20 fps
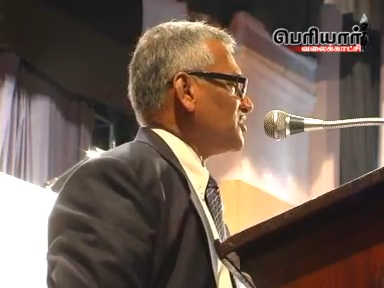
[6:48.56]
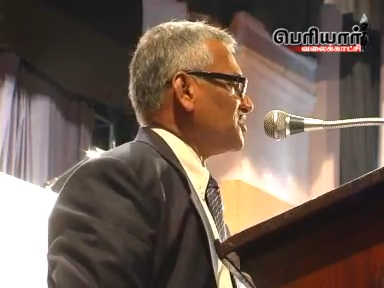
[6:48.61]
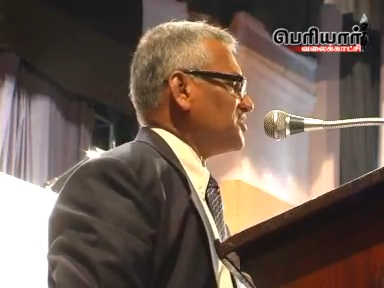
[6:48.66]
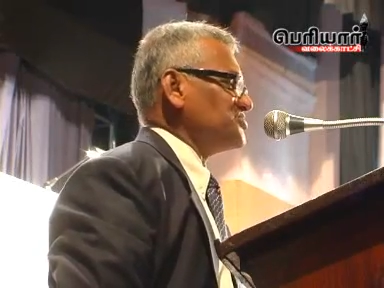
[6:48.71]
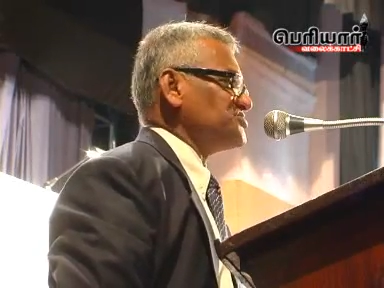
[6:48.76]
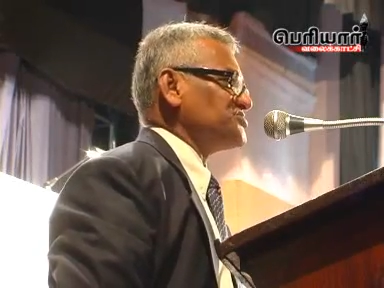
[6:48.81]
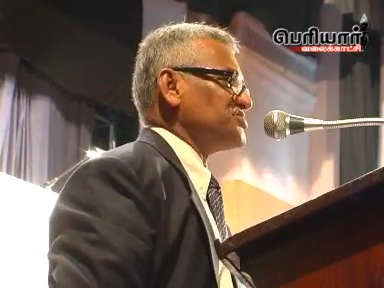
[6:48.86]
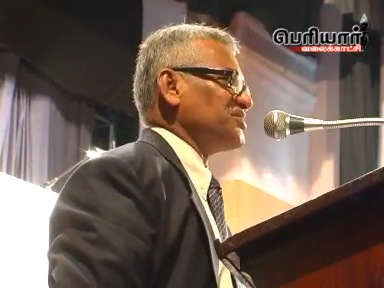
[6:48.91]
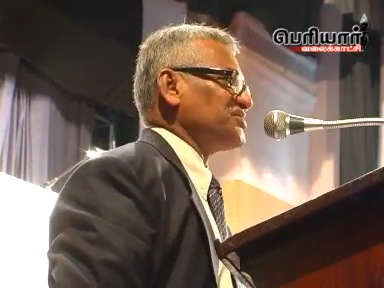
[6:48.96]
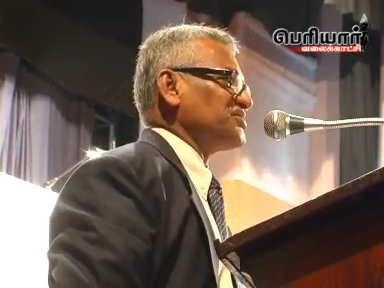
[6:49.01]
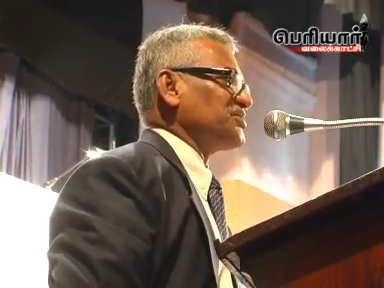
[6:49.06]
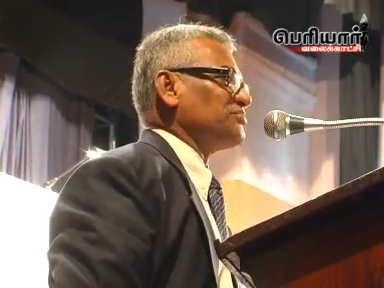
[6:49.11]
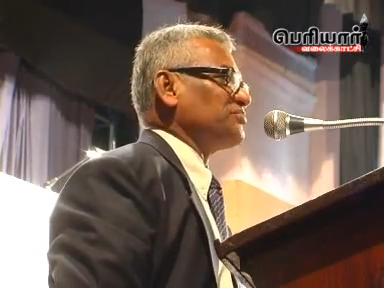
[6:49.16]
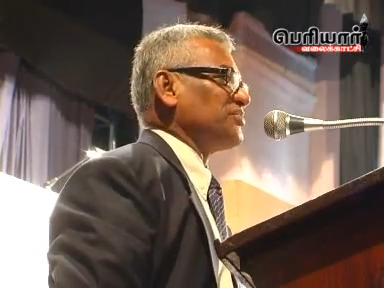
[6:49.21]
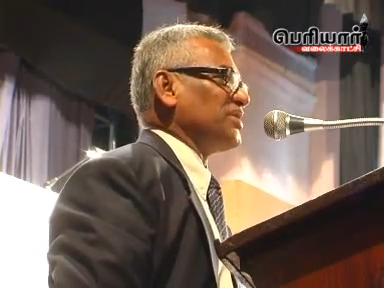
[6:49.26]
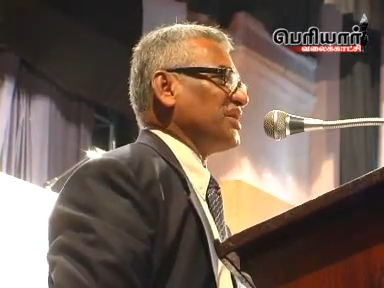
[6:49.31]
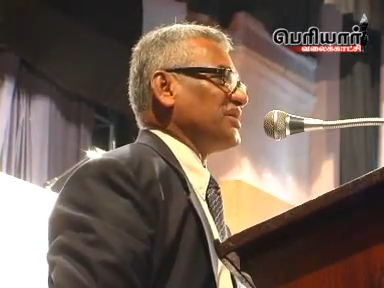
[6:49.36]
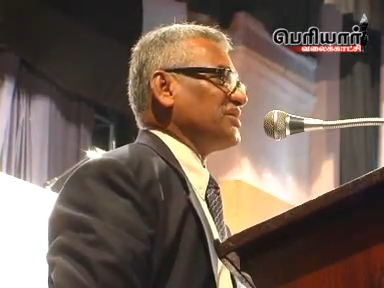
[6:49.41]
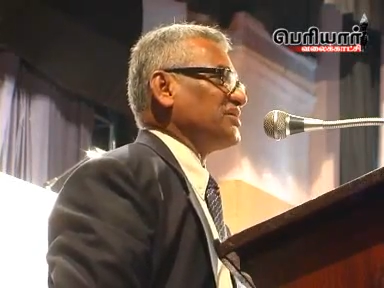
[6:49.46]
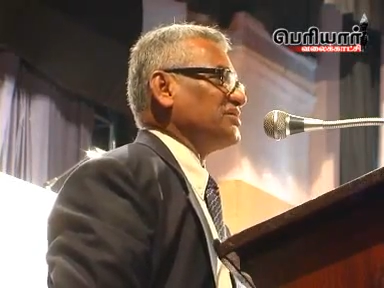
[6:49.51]
initiated
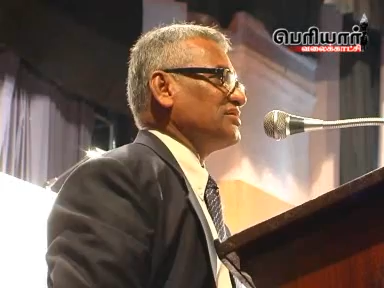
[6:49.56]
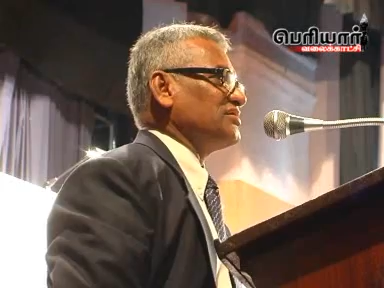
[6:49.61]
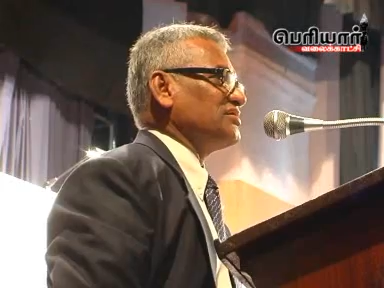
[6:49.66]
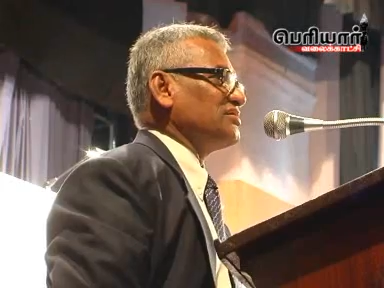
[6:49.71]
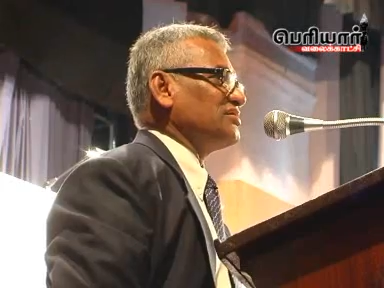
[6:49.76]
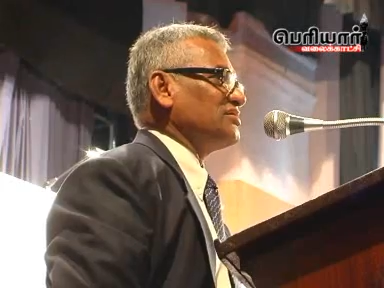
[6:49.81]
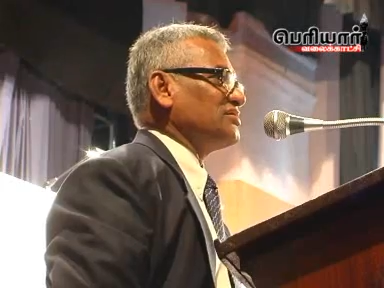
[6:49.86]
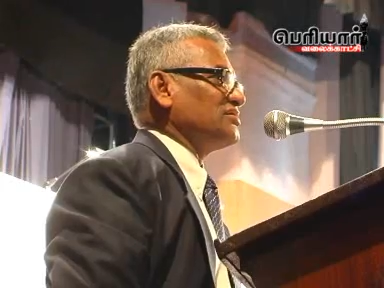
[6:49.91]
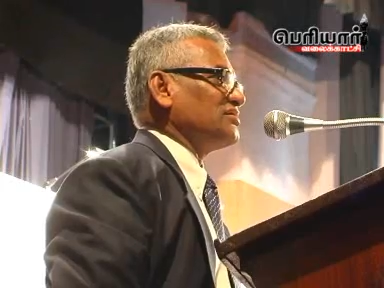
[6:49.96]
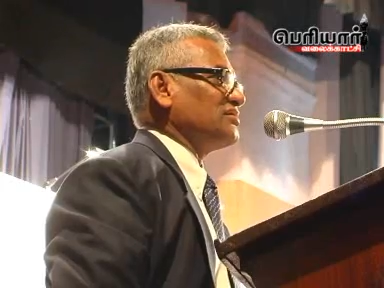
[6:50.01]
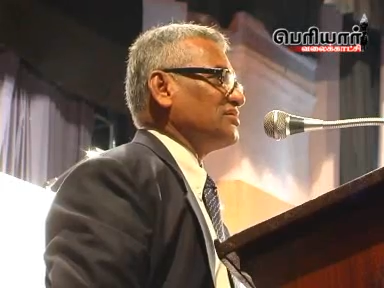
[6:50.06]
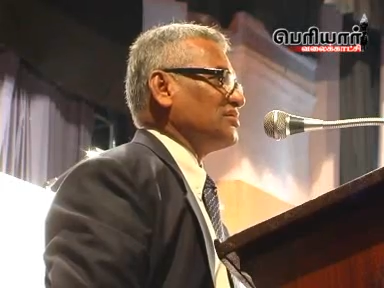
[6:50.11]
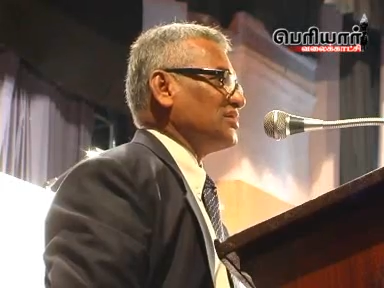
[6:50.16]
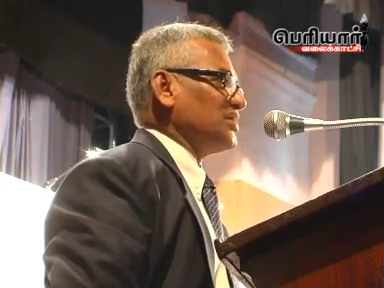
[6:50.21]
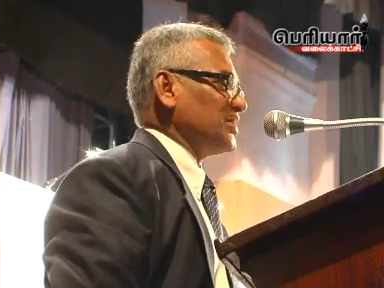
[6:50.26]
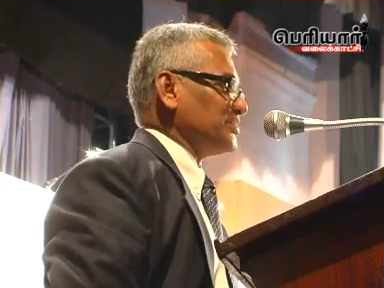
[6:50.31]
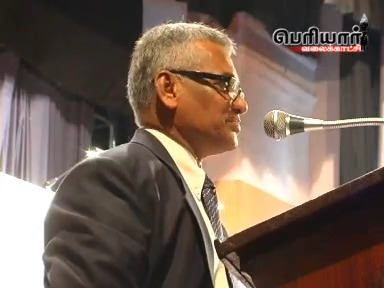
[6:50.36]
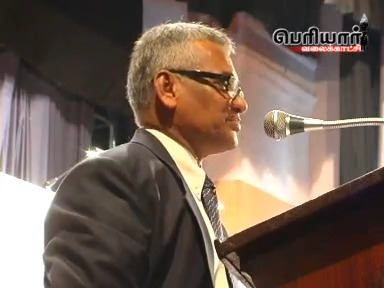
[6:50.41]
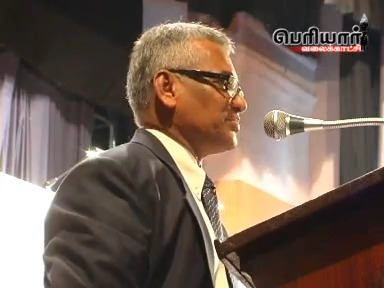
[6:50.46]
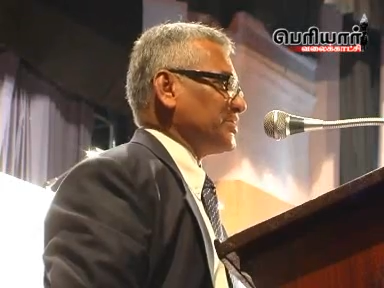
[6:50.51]
by
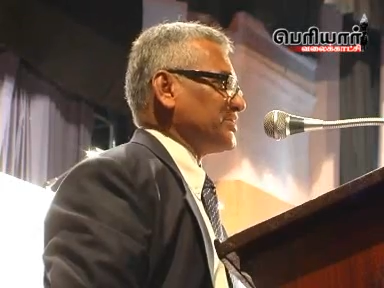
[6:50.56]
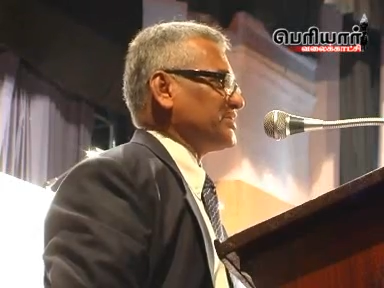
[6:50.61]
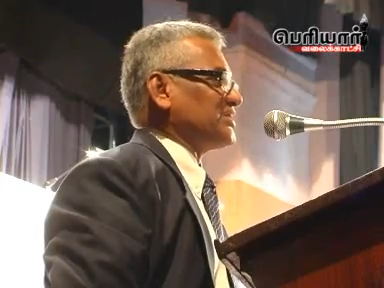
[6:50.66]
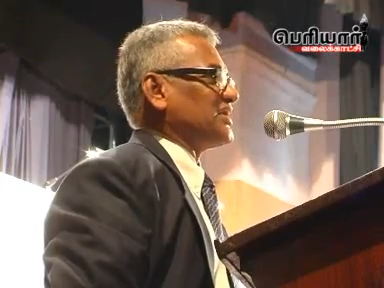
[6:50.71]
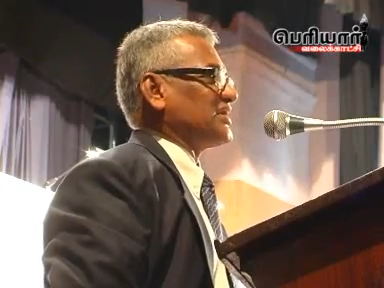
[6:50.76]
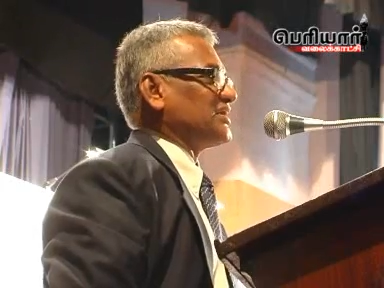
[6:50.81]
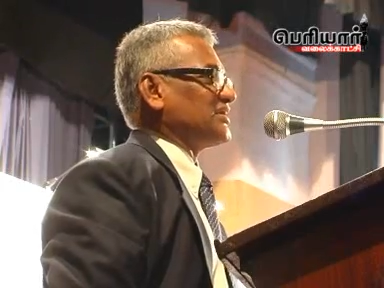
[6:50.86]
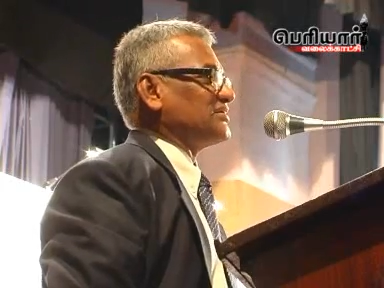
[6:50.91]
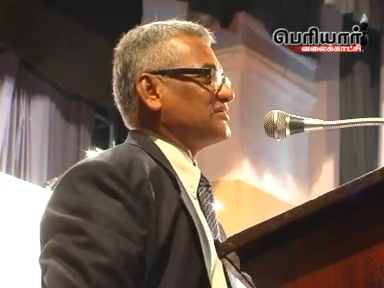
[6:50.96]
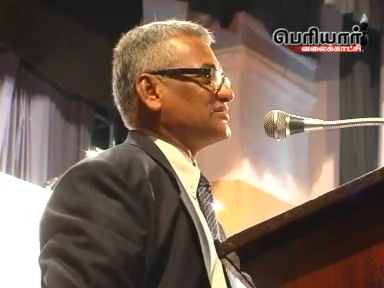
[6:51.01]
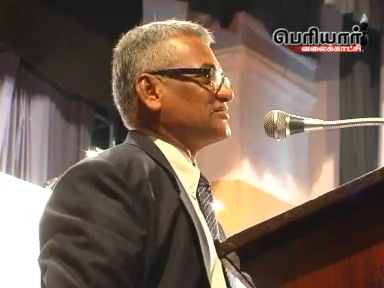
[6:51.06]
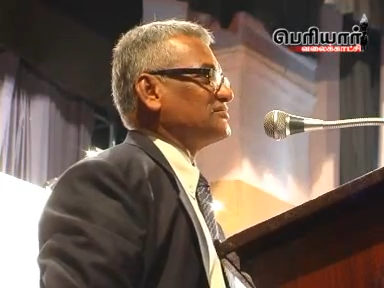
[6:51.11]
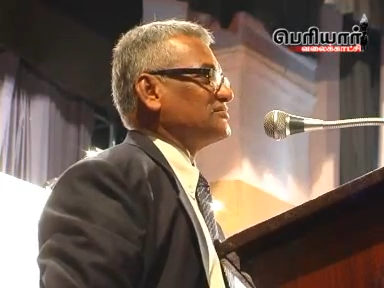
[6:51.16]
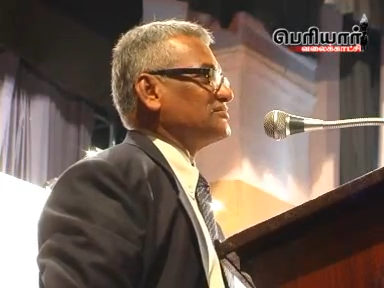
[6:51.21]
late Periyar.